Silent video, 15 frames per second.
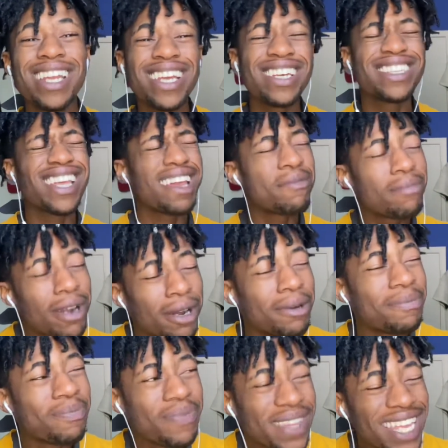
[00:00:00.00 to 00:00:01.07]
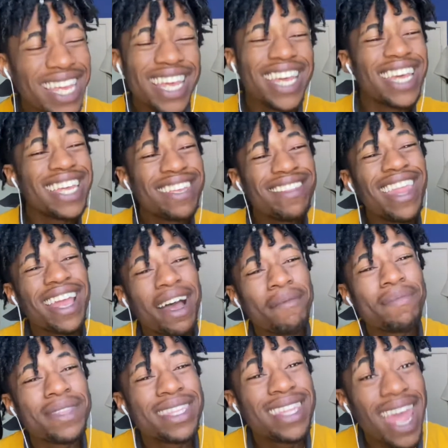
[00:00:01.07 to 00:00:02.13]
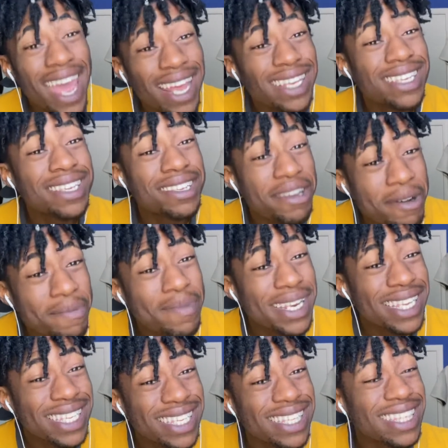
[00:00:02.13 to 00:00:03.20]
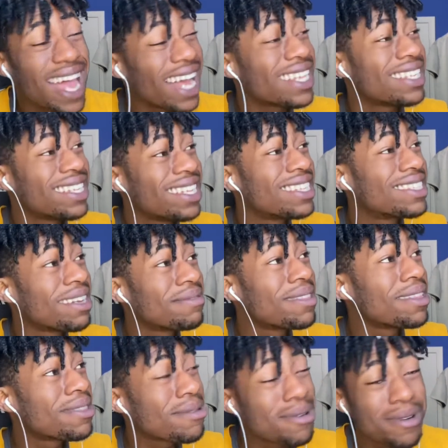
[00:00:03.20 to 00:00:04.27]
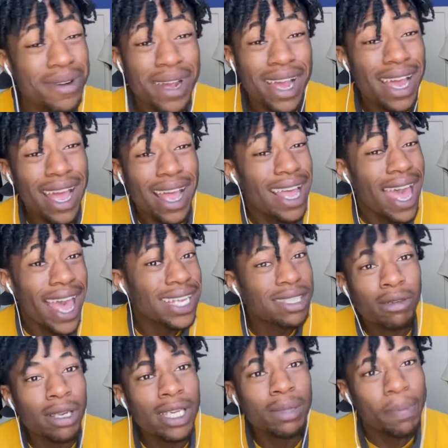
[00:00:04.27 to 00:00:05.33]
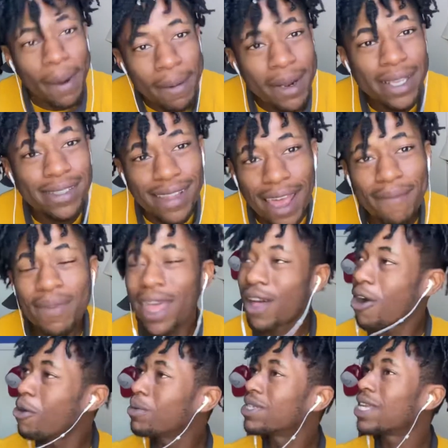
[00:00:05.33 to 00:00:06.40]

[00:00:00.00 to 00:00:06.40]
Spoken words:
Nigga's like, bro, you think I'm that stupid to not see something through as transparent as that? And Cole was